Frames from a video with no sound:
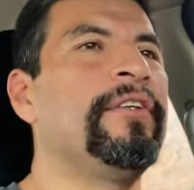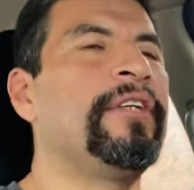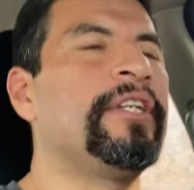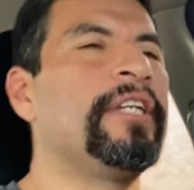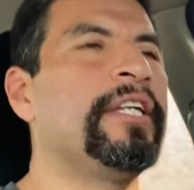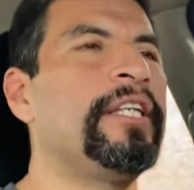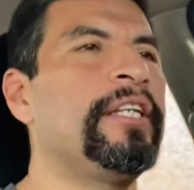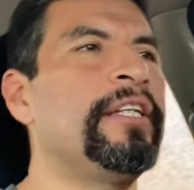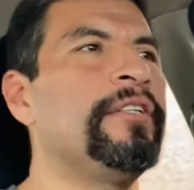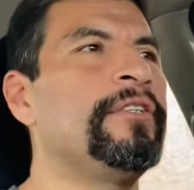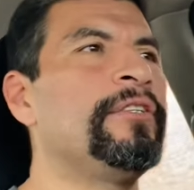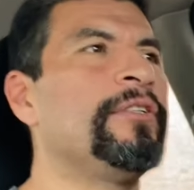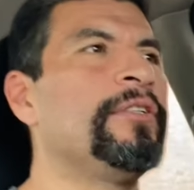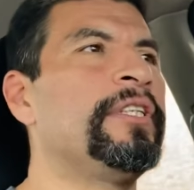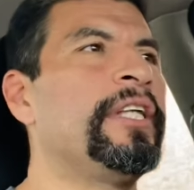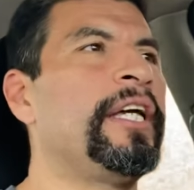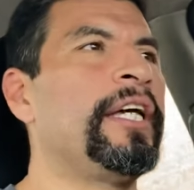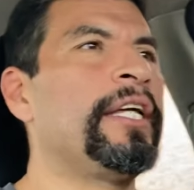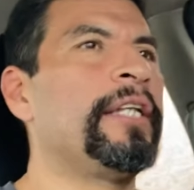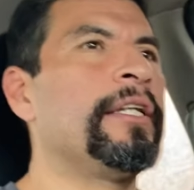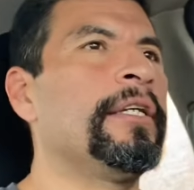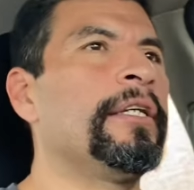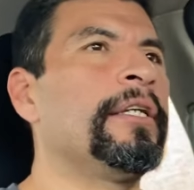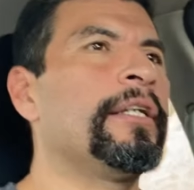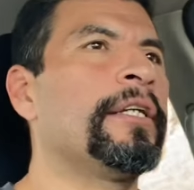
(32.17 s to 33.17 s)
You get into
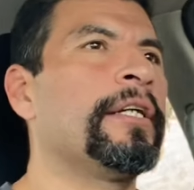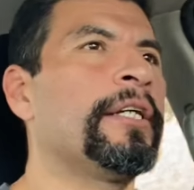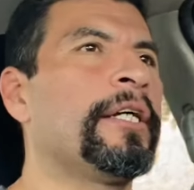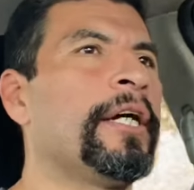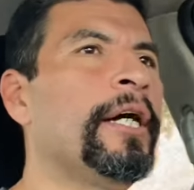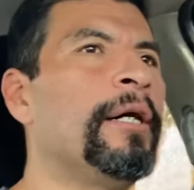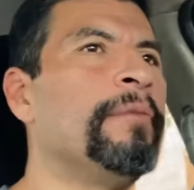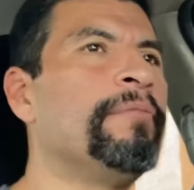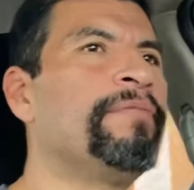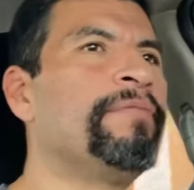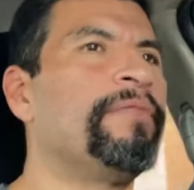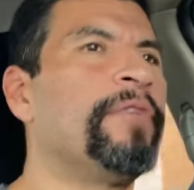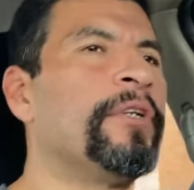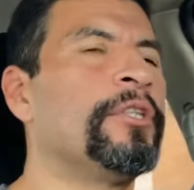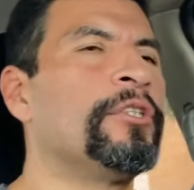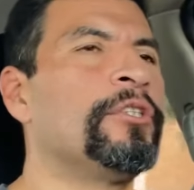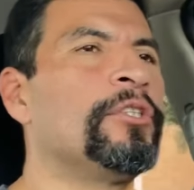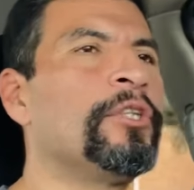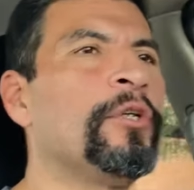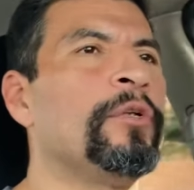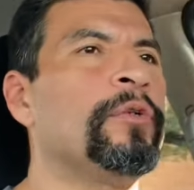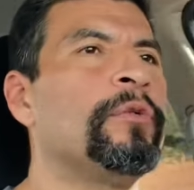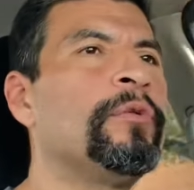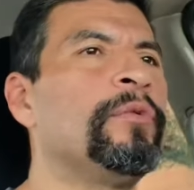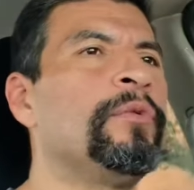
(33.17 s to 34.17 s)
that comfort
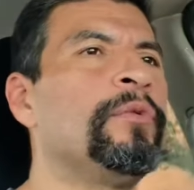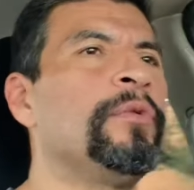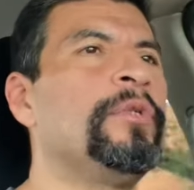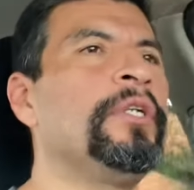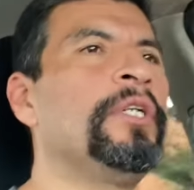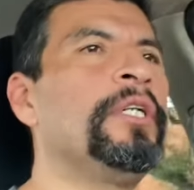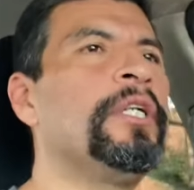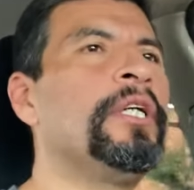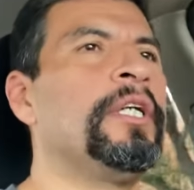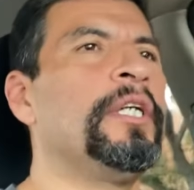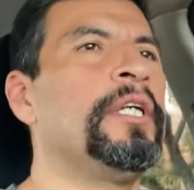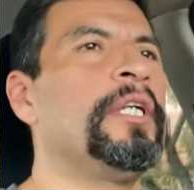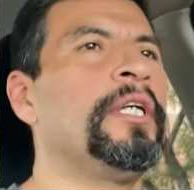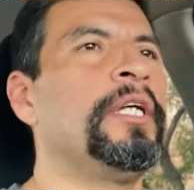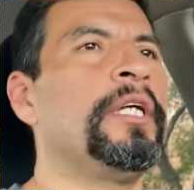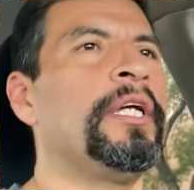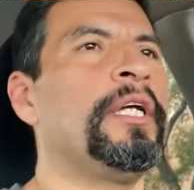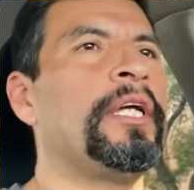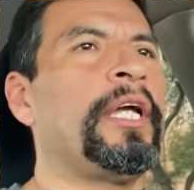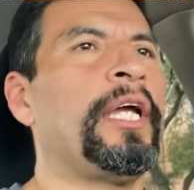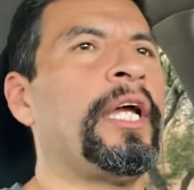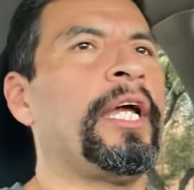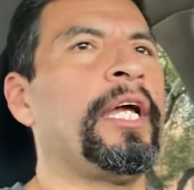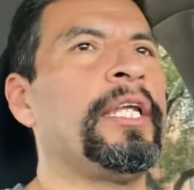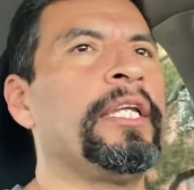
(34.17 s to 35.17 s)

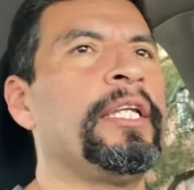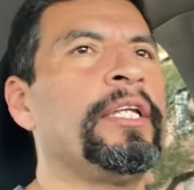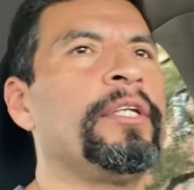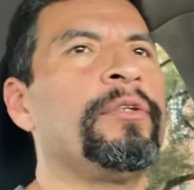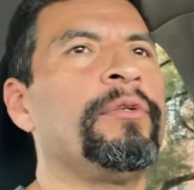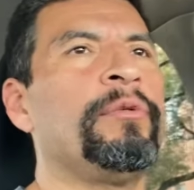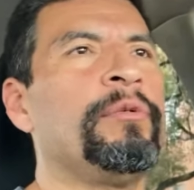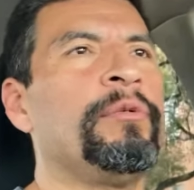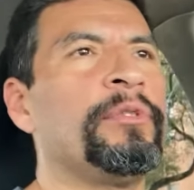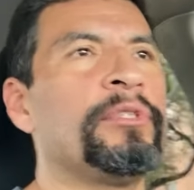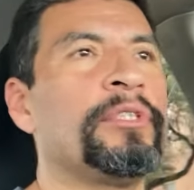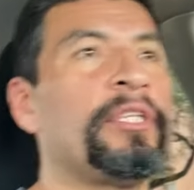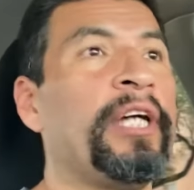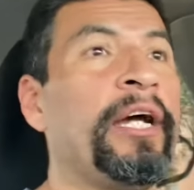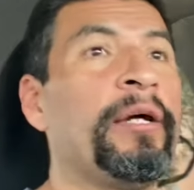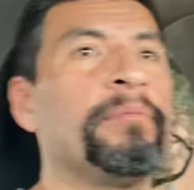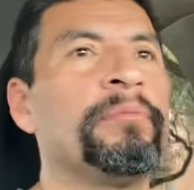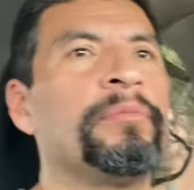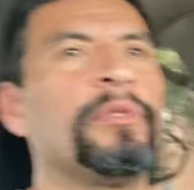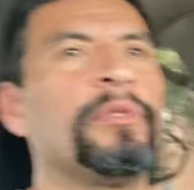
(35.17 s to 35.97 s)
zone, and then you stop